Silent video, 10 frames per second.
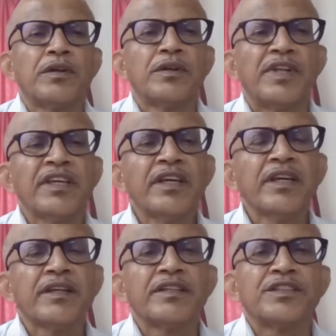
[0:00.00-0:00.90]
Taking
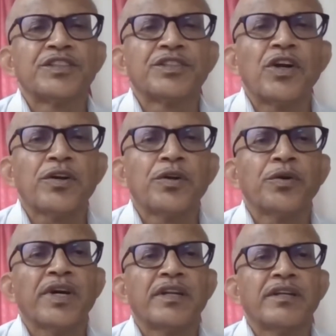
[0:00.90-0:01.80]
a short
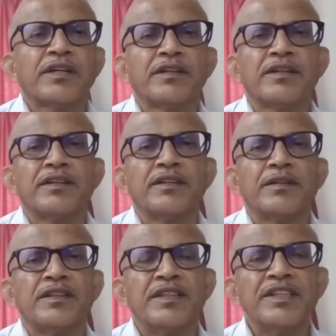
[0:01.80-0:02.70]
look at
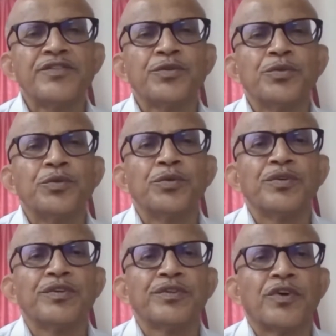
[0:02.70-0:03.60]
these two
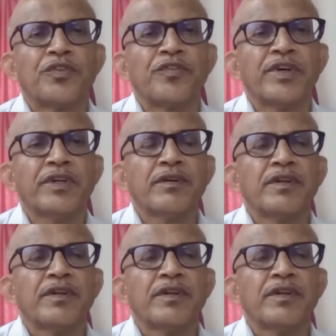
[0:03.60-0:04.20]
software,